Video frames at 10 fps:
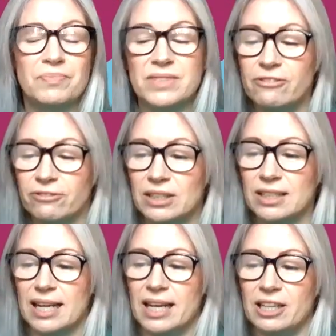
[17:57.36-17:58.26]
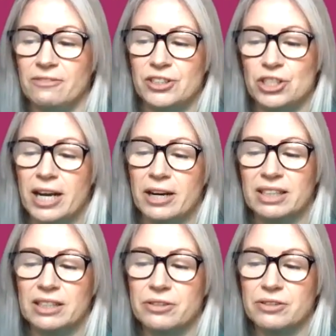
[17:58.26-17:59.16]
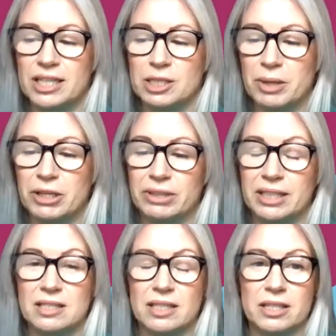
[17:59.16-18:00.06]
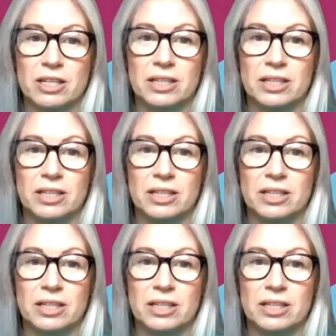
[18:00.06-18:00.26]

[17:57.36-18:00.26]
differently for sharing those experiences